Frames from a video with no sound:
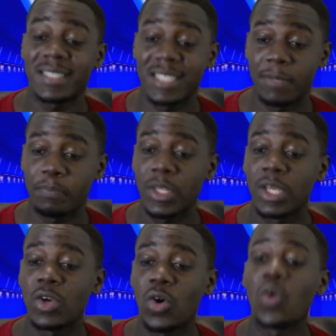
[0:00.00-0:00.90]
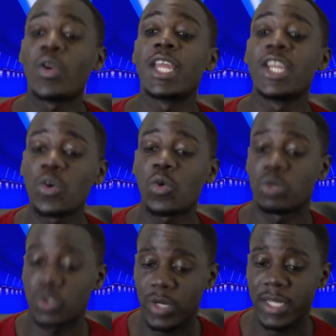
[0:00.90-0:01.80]
team on a new
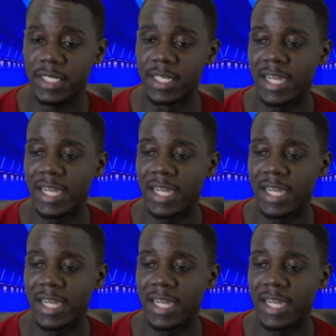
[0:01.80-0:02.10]
contract,